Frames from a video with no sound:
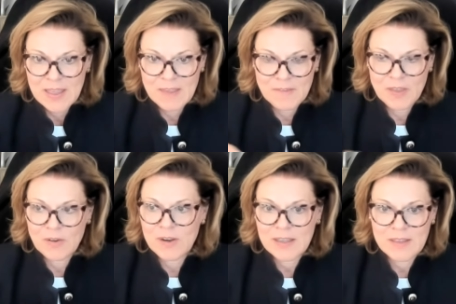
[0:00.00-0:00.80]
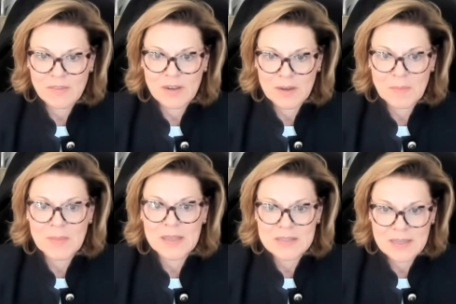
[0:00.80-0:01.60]
if they're not given an
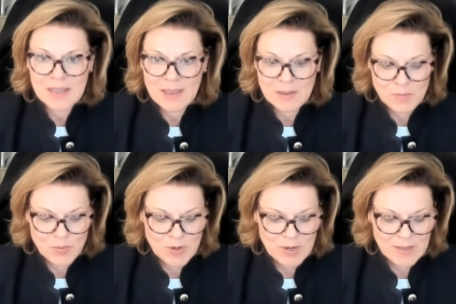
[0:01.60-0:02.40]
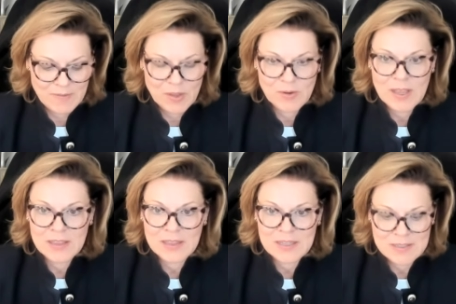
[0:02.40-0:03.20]
amazing onboarding, if they're
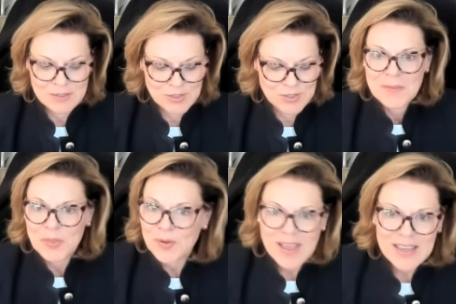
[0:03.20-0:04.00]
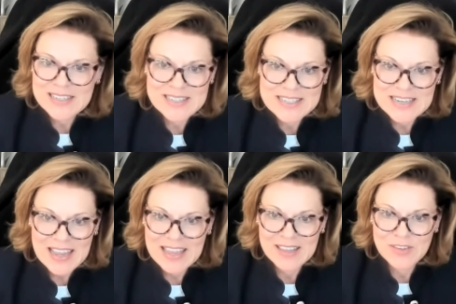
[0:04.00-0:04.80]
not listened to, they're not going to stay.